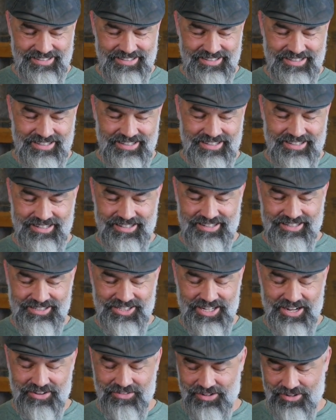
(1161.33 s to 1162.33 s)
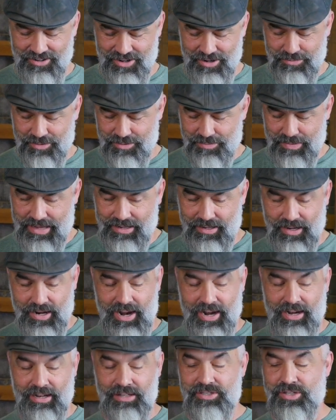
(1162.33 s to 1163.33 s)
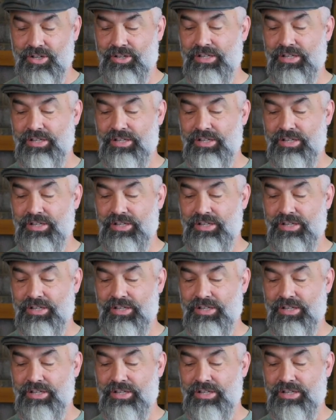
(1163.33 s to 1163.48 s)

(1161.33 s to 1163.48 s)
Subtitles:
And shaving your arm is bad. All right. So